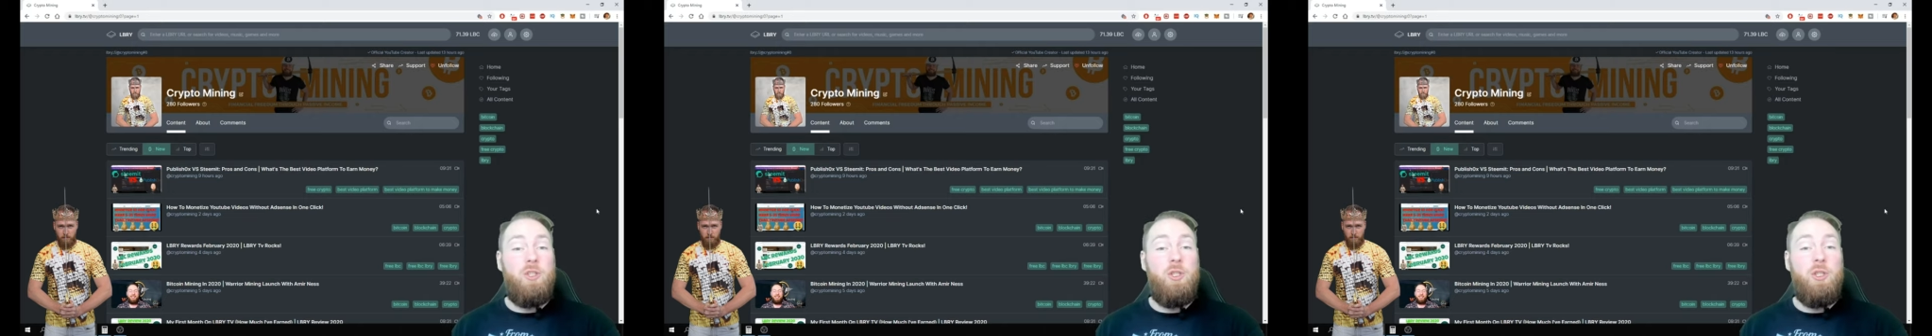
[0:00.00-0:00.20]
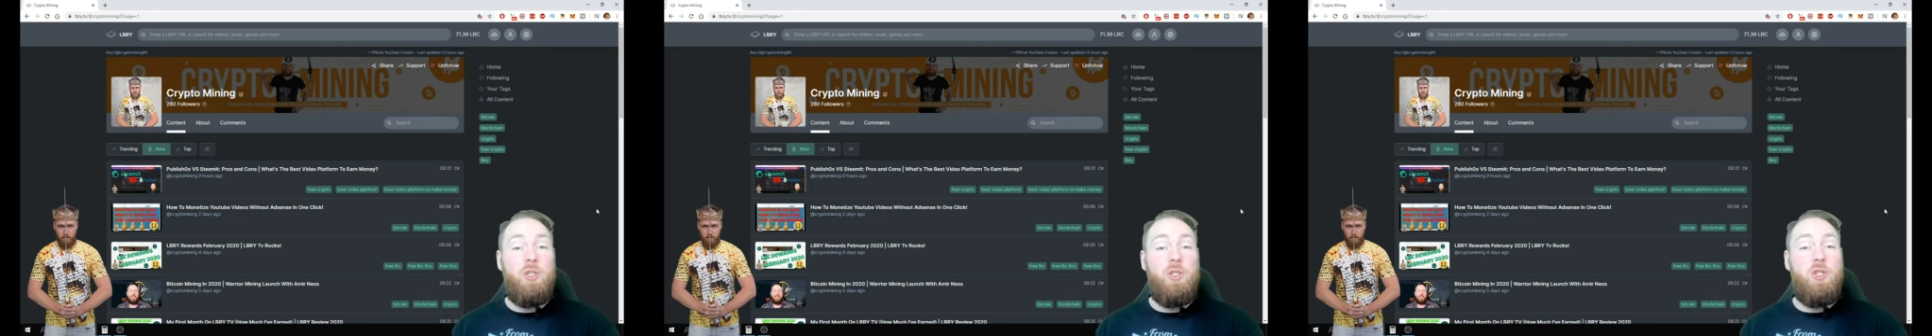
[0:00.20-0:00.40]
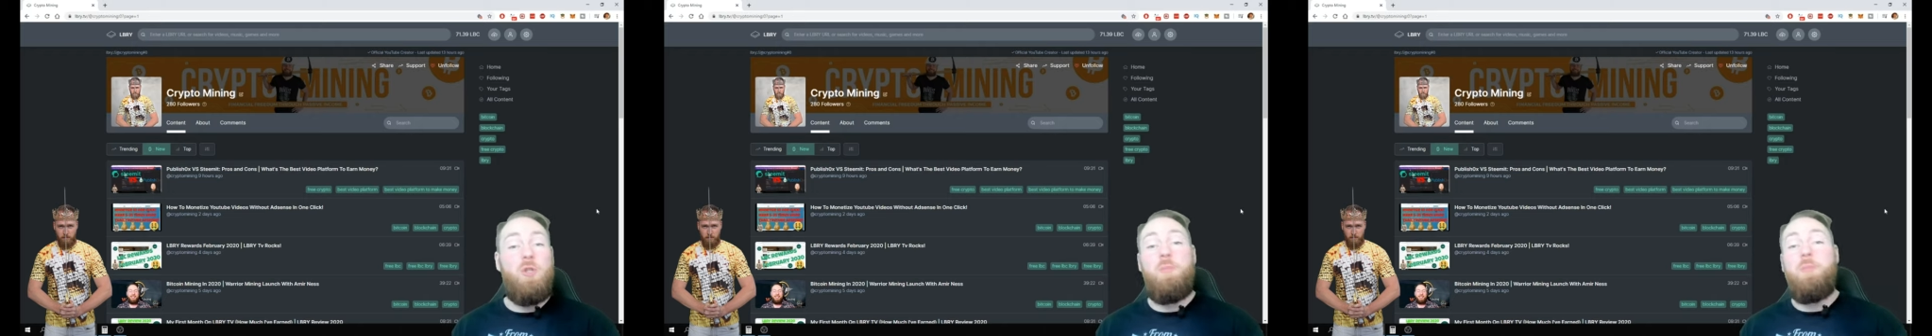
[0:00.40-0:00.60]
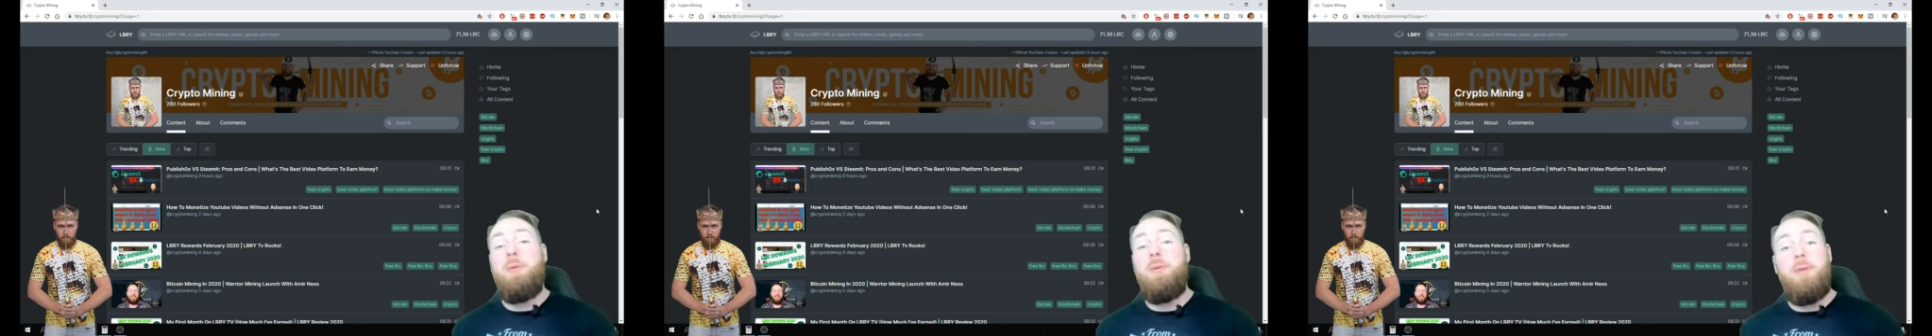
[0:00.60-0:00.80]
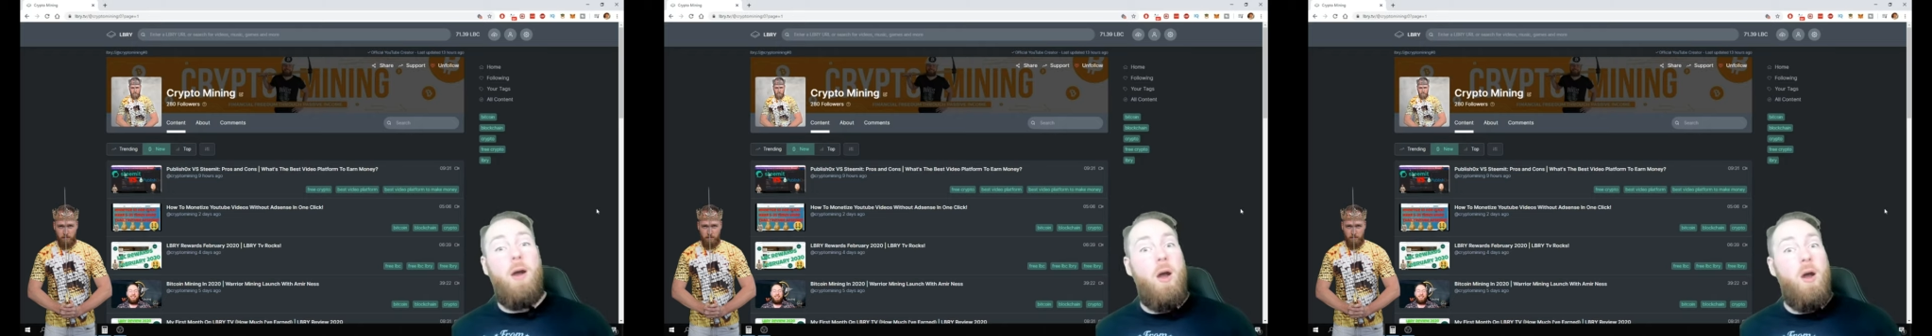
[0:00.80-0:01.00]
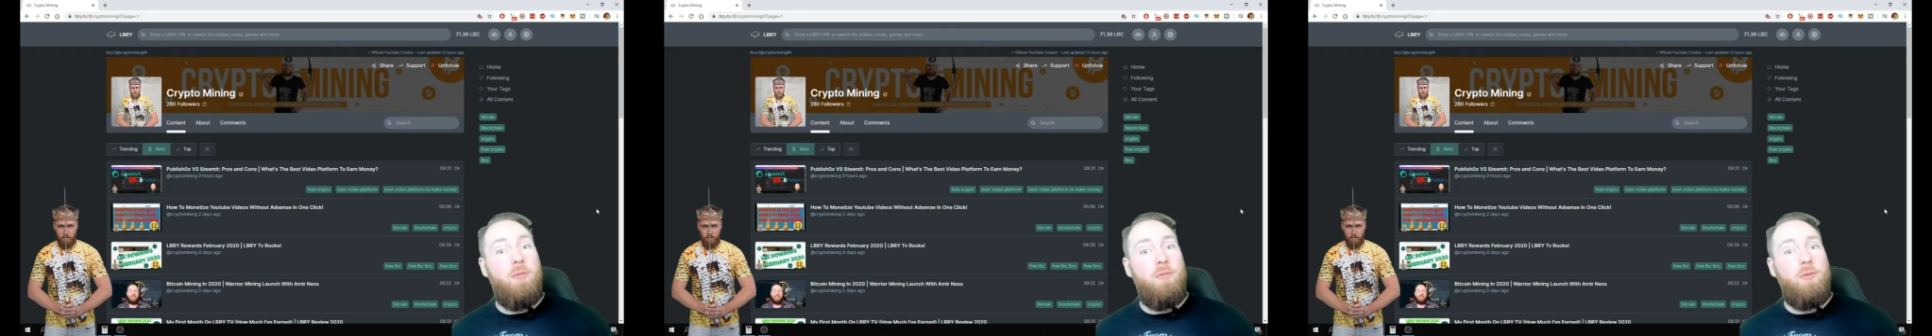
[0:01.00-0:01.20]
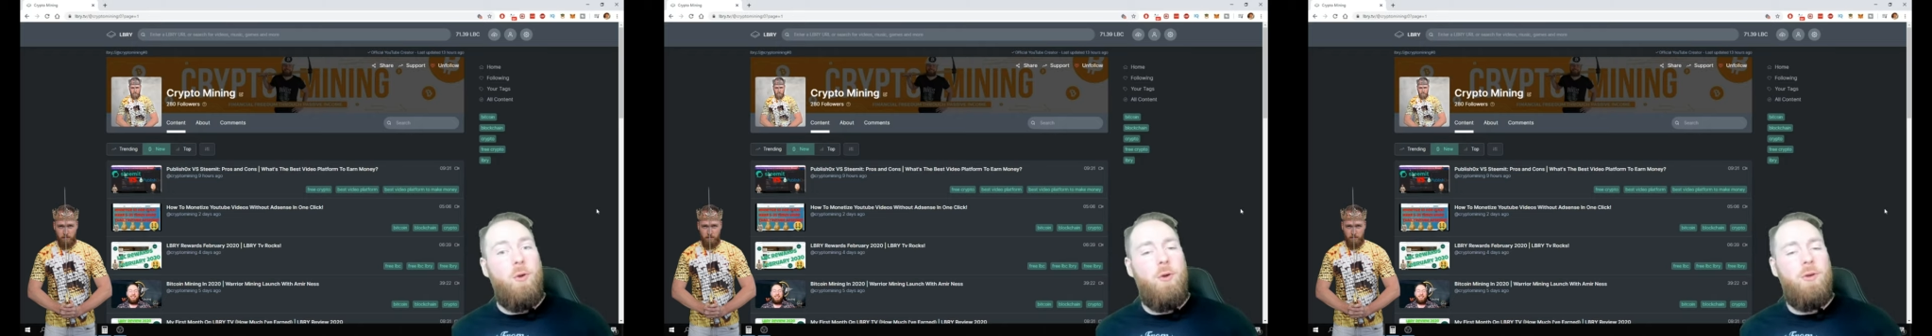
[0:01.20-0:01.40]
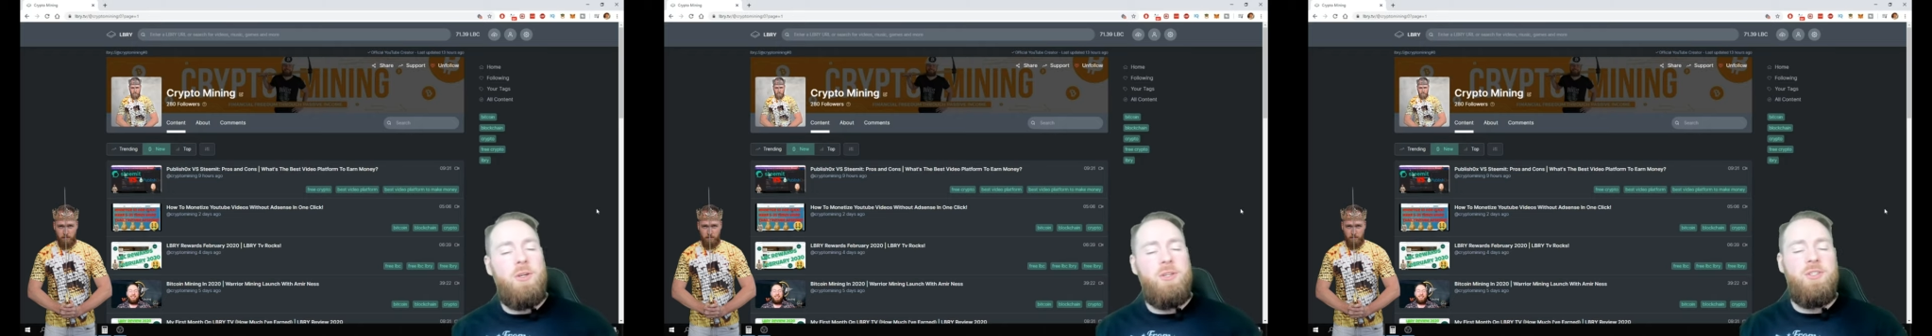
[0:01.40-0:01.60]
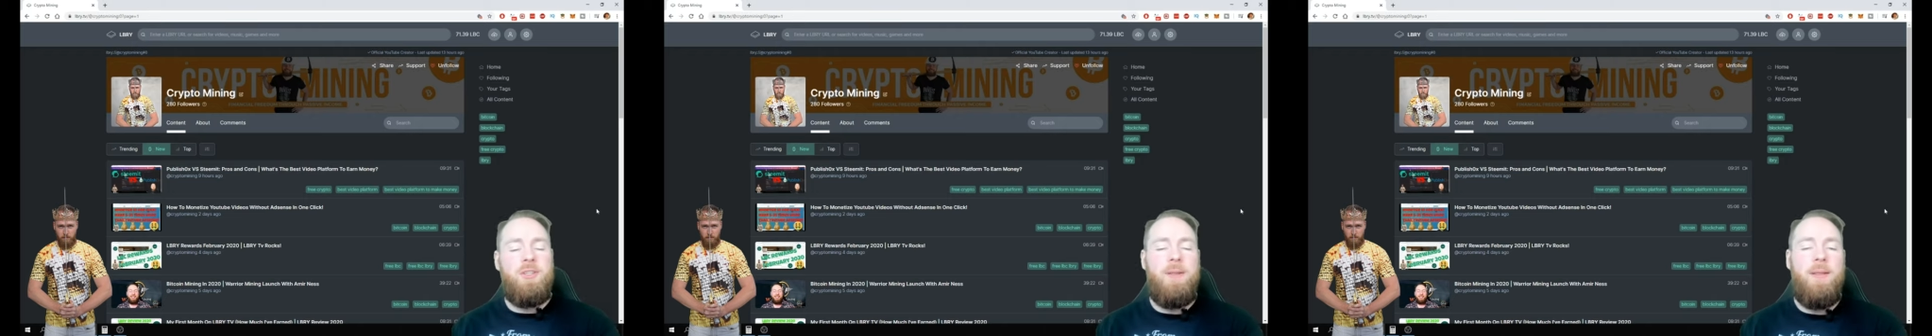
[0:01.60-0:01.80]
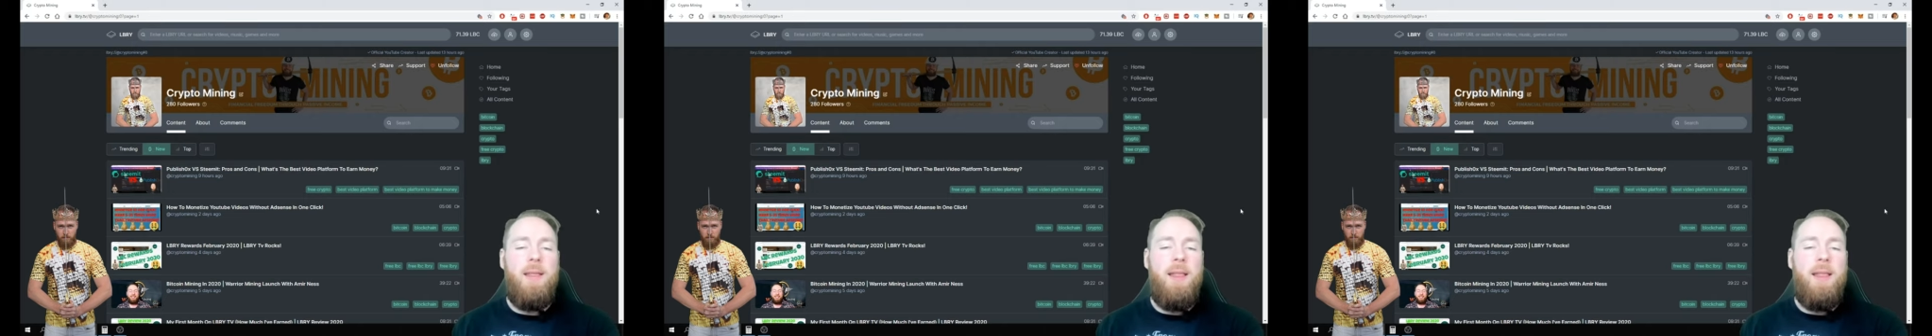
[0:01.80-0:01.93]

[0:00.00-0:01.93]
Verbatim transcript: YouTube, of course.